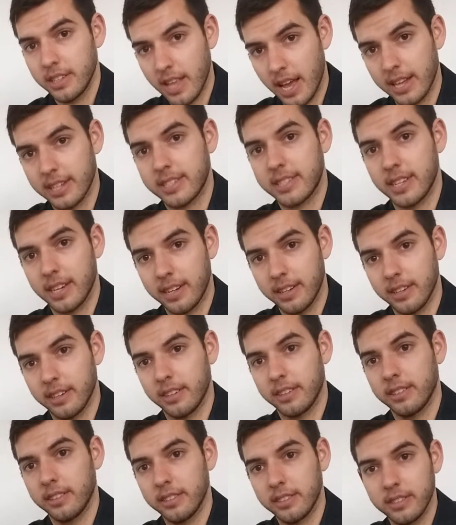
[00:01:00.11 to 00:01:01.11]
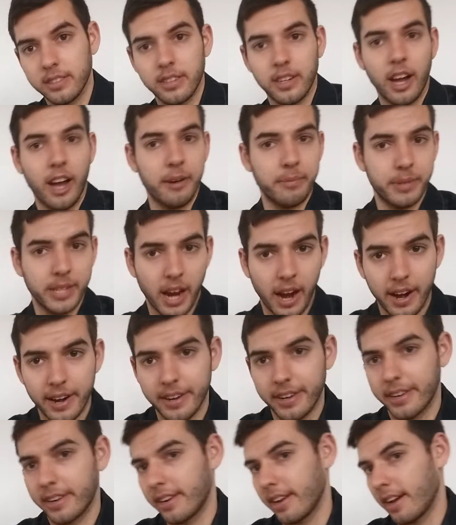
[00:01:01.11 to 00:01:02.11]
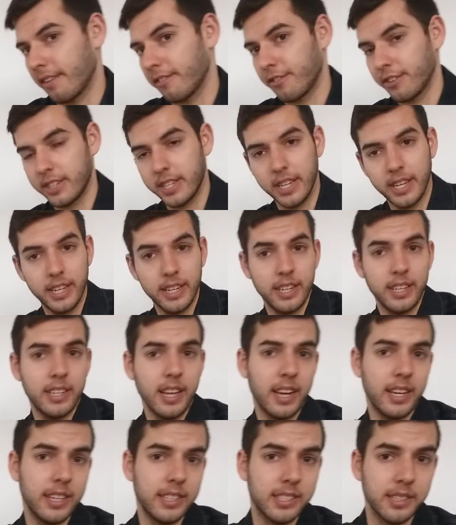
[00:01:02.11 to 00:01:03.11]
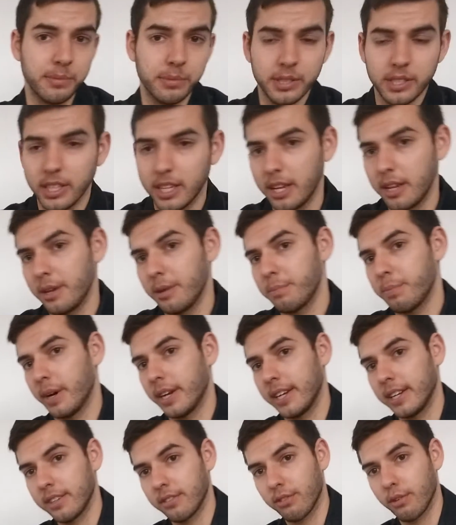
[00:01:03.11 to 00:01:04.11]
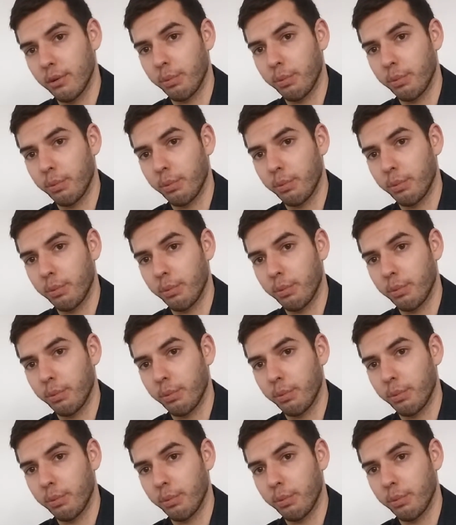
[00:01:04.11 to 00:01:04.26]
that signal, I'm tired, I'm fatigued, I need some sleep, I need to